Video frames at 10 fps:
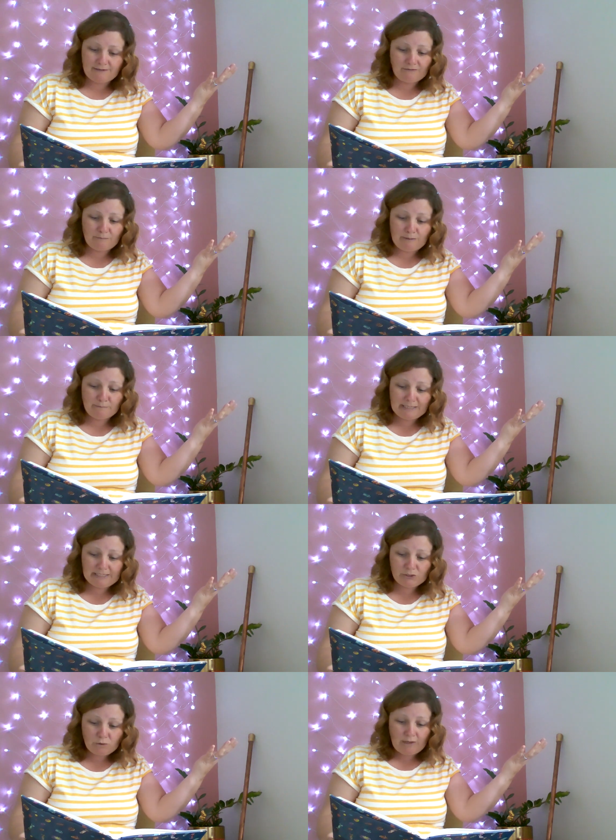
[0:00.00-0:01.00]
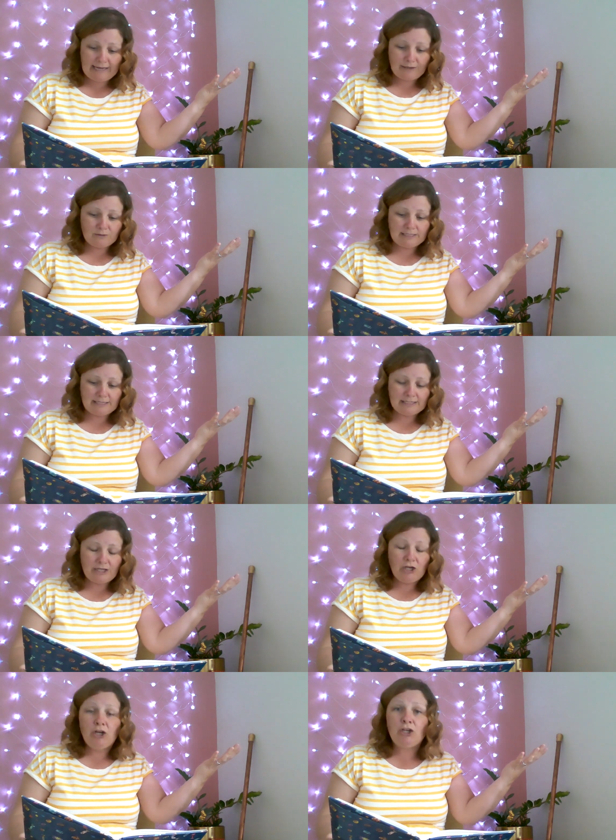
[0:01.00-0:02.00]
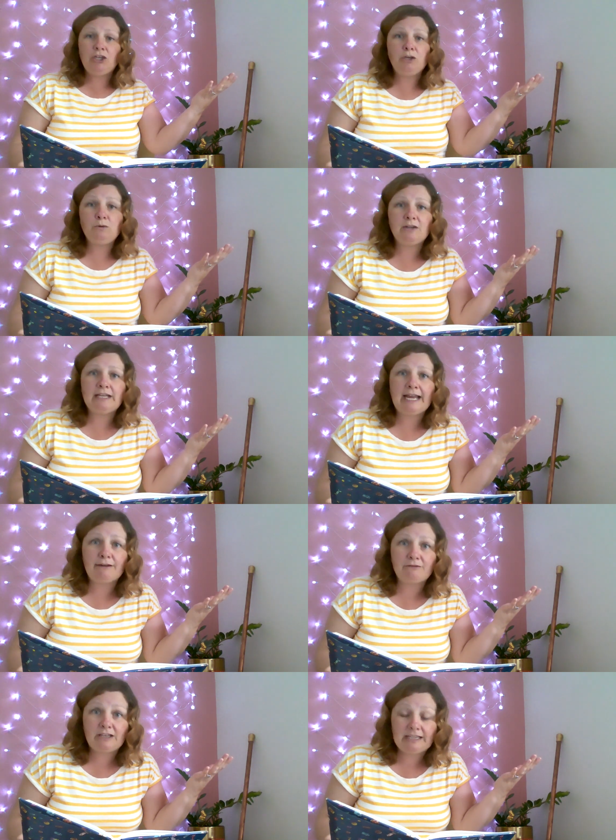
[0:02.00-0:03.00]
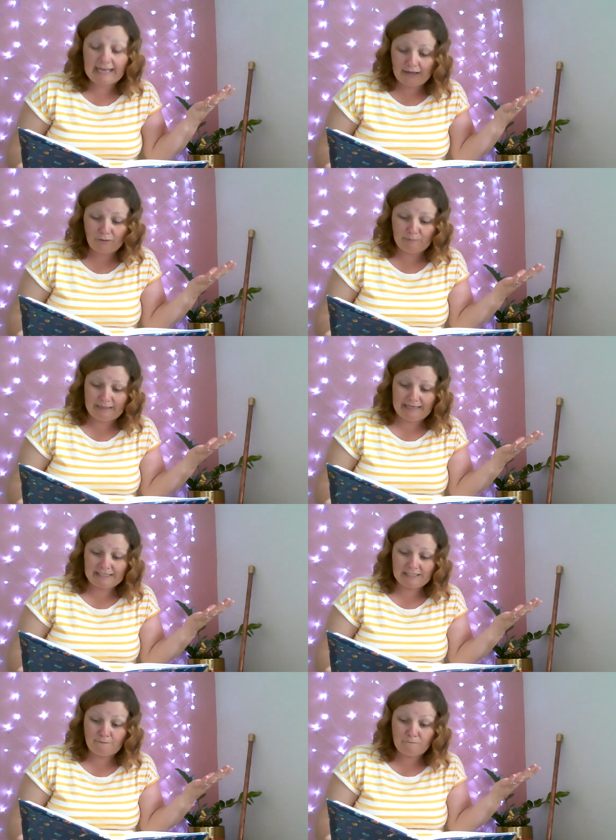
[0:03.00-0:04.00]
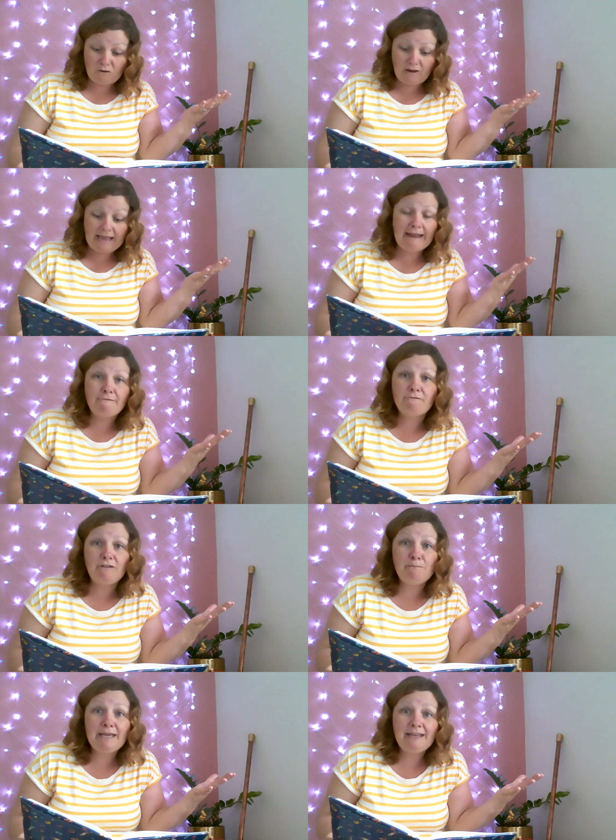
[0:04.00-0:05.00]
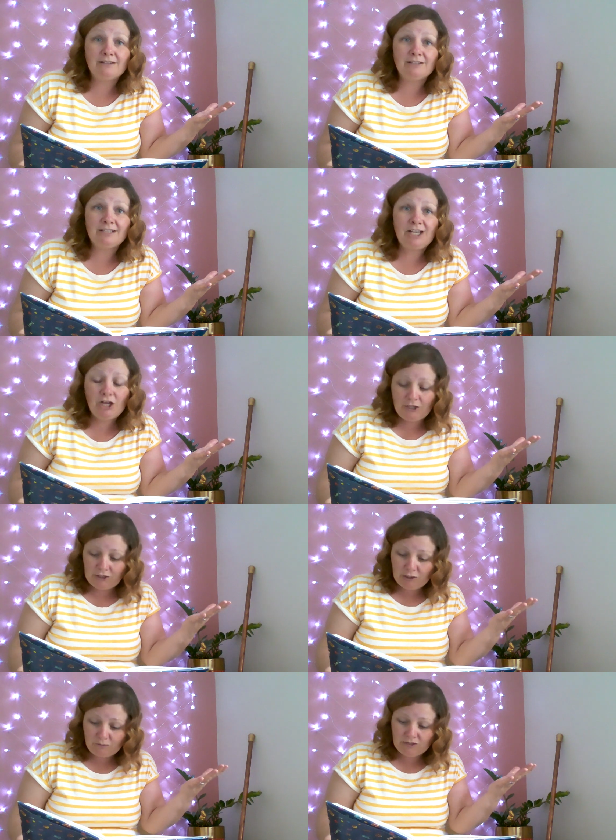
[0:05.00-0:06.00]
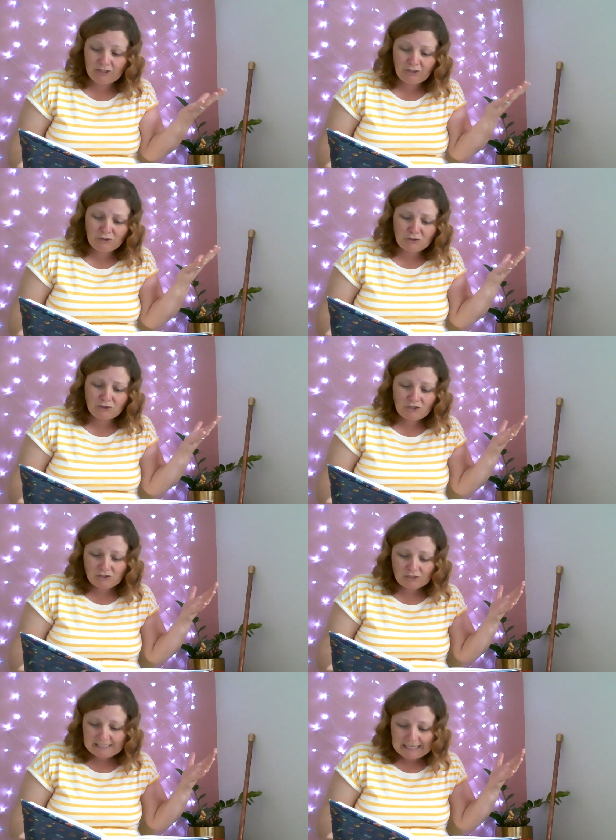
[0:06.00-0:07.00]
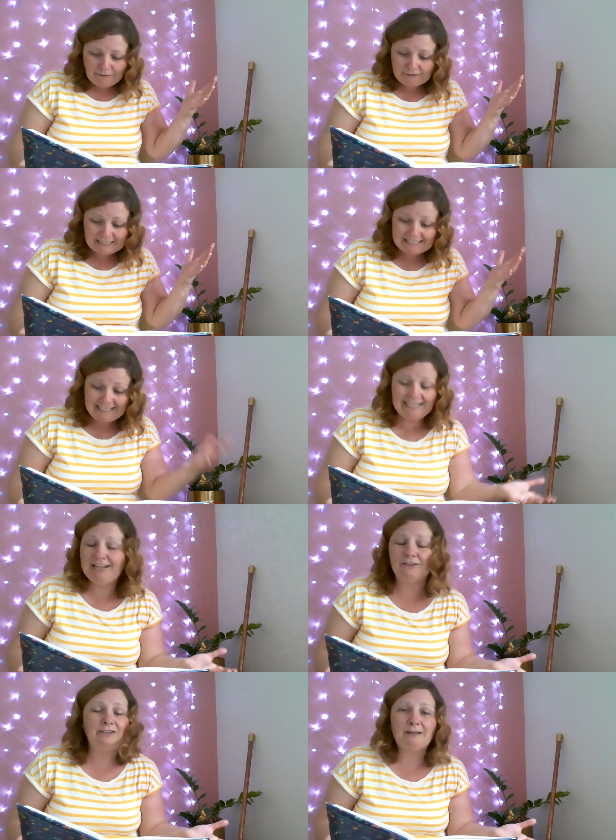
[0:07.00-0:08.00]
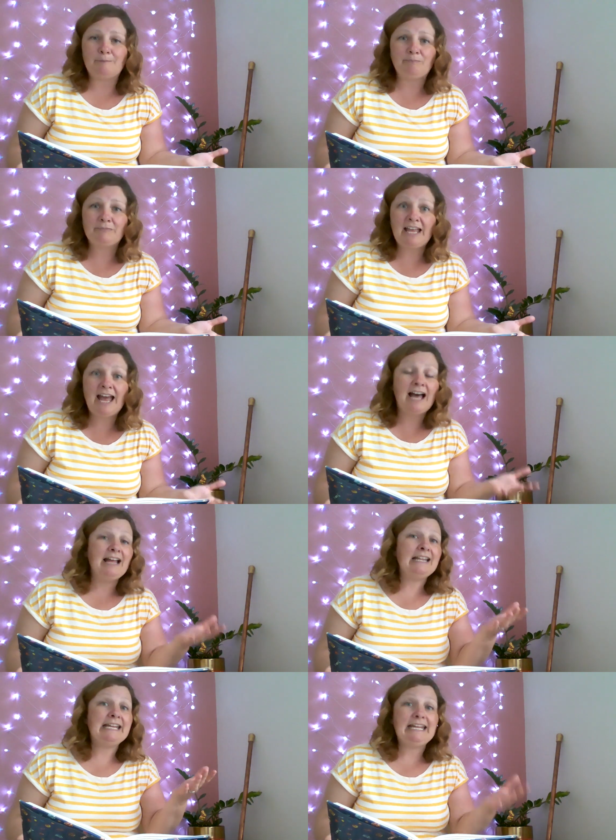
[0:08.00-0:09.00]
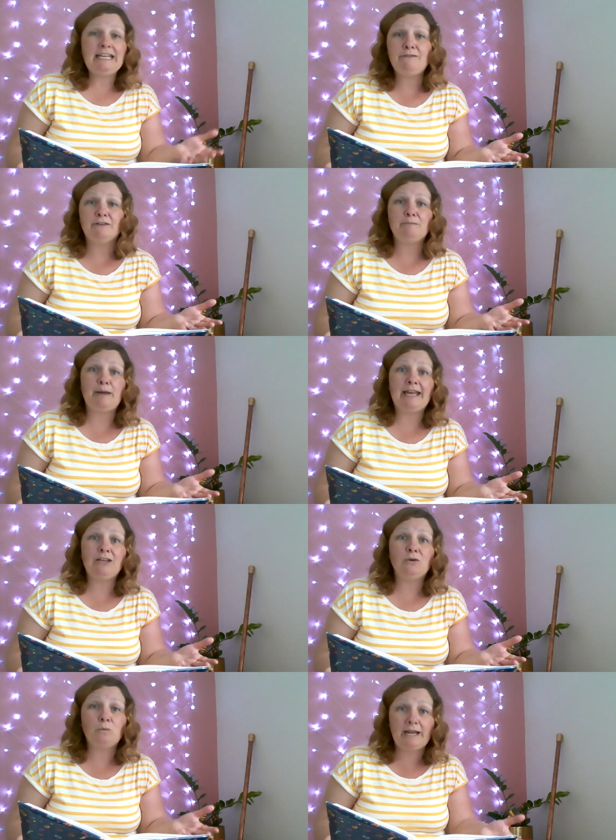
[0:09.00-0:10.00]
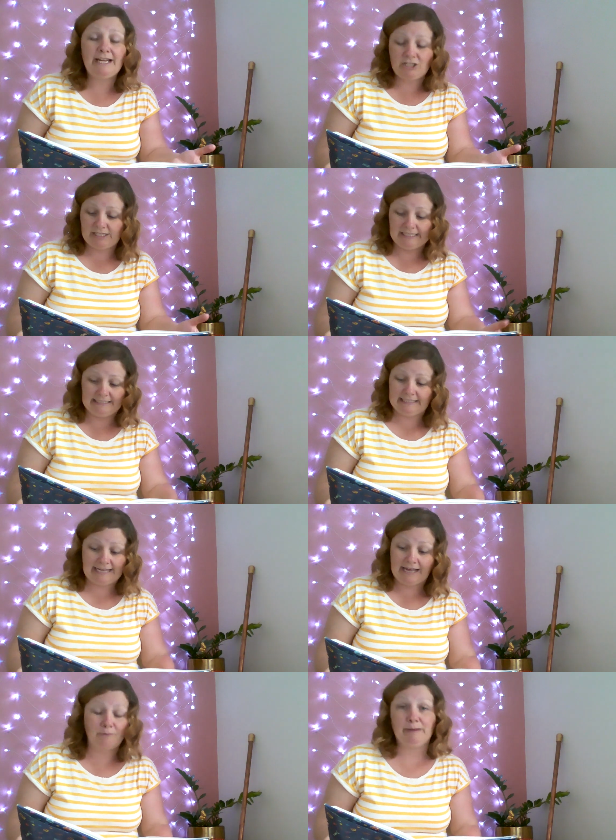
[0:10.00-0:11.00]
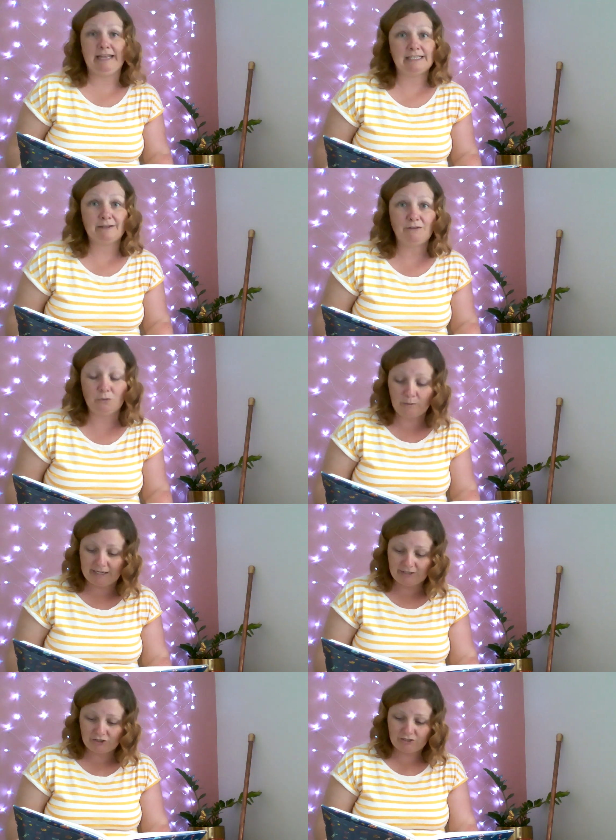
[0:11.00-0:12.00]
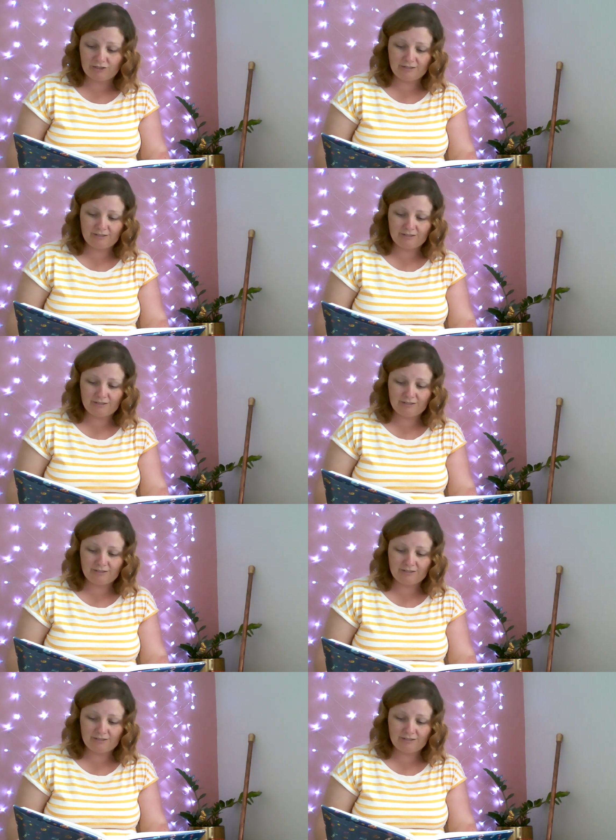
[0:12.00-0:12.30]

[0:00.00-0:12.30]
of them in my storehouses. You can have cacao beans for every meal. You can gorge yourself silly on them. I'll even pay your wages in cacao beans if you wish."